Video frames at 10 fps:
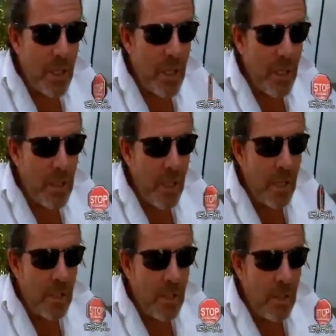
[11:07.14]
You
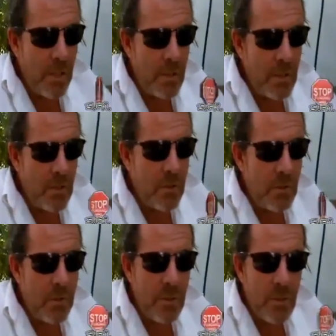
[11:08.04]
don't have to
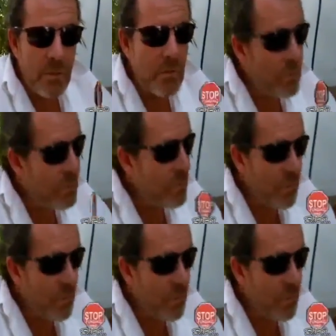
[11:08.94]
get into specifics.